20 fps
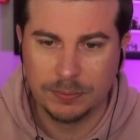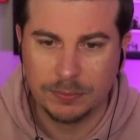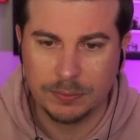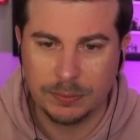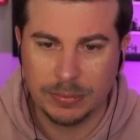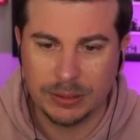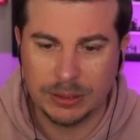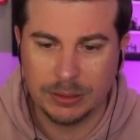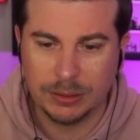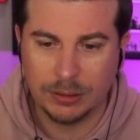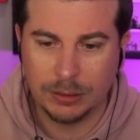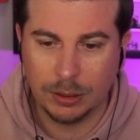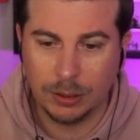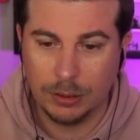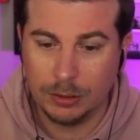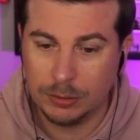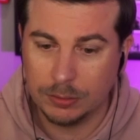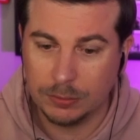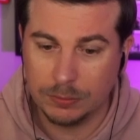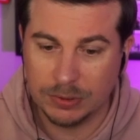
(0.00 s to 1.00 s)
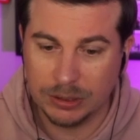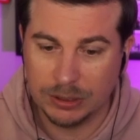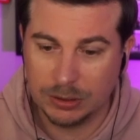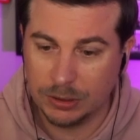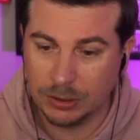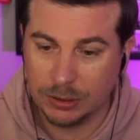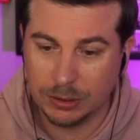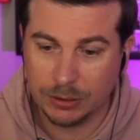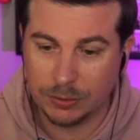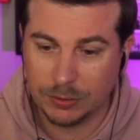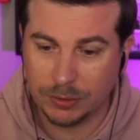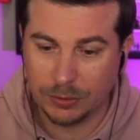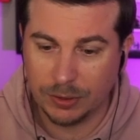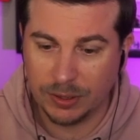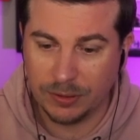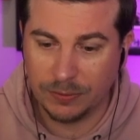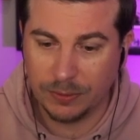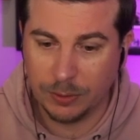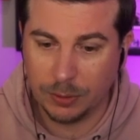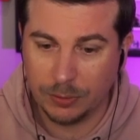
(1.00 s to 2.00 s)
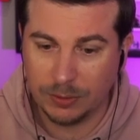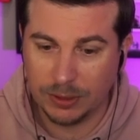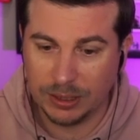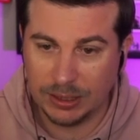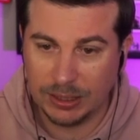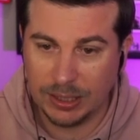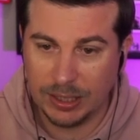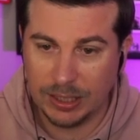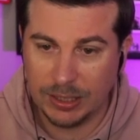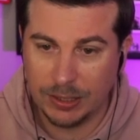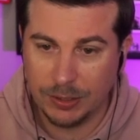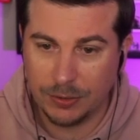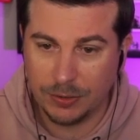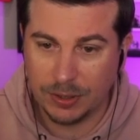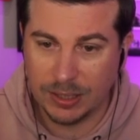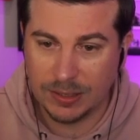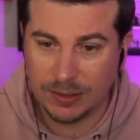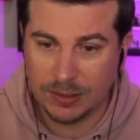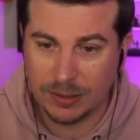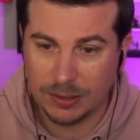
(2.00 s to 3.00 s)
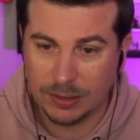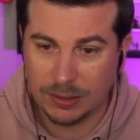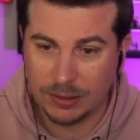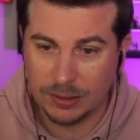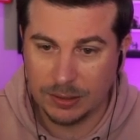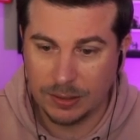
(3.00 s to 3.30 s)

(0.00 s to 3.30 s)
But oh, they're just going to go straight for it. Interesting.